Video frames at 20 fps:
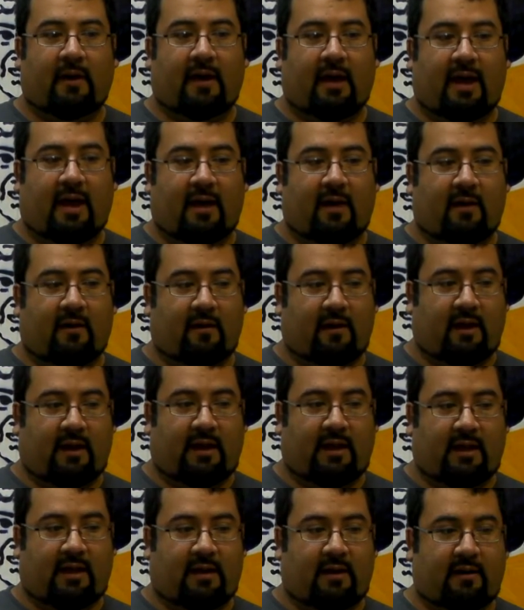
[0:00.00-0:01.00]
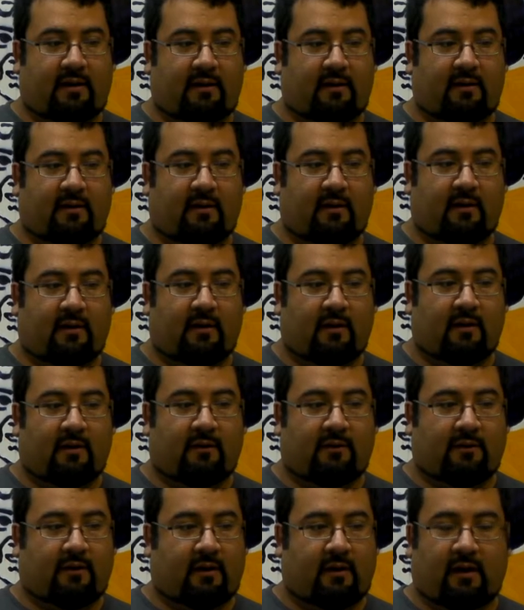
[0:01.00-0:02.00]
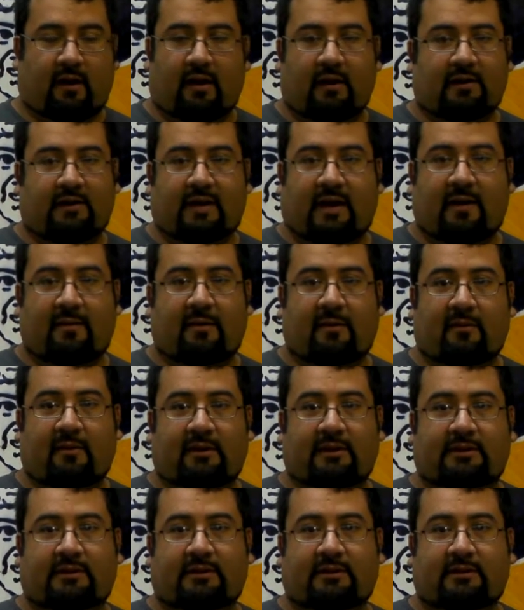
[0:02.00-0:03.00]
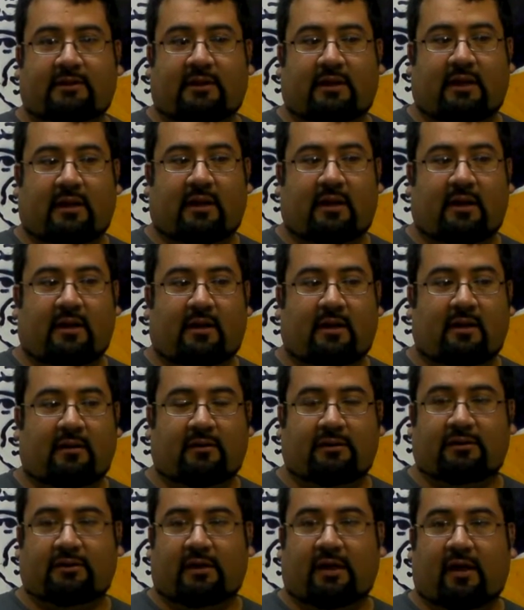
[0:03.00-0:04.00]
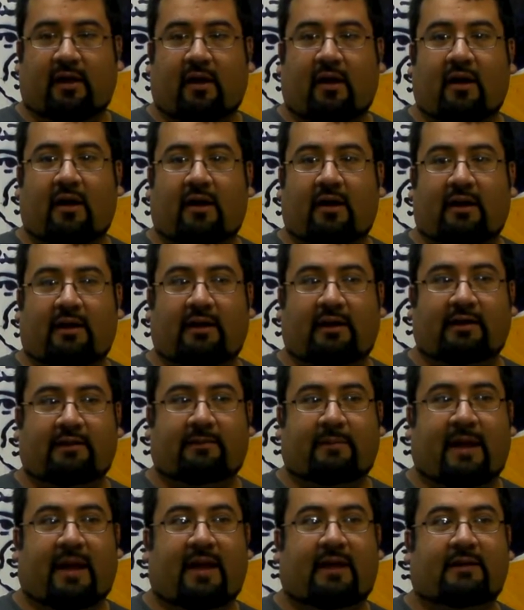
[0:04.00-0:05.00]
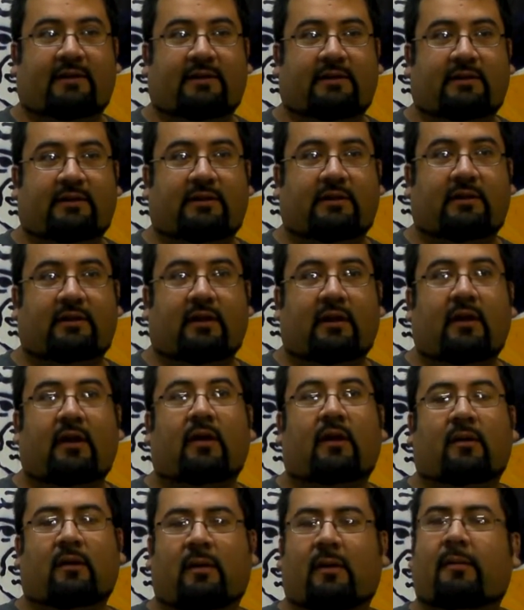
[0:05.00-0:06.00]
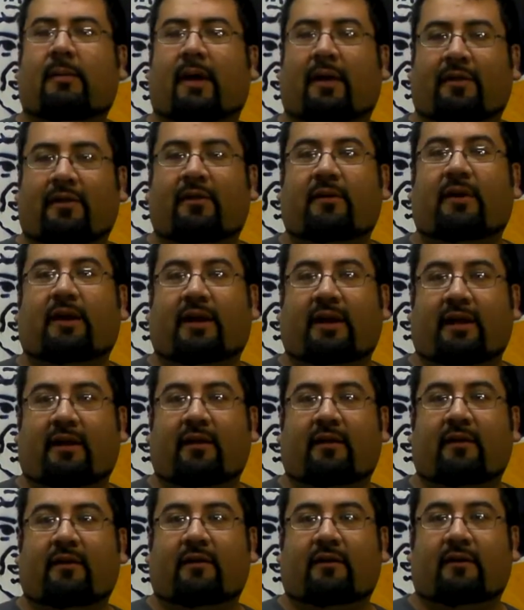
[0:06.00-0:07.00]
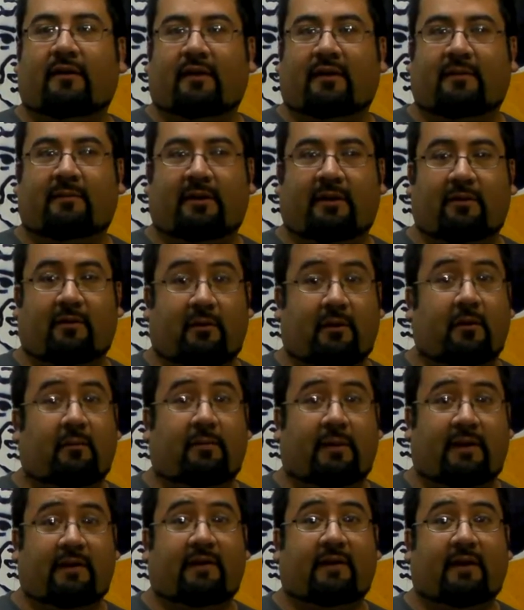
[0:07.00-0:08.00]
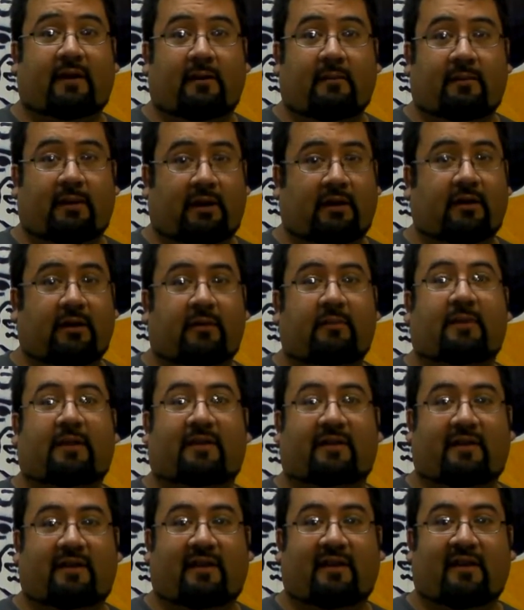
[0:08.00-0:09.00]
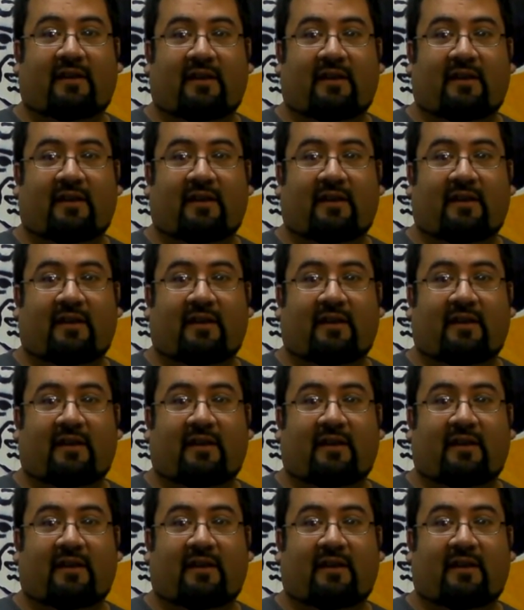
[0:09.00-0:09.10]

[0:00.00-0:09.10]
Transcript: out, and for a long time it was really hard. In these past maybe about 3 years, it's been real busy, but good busy.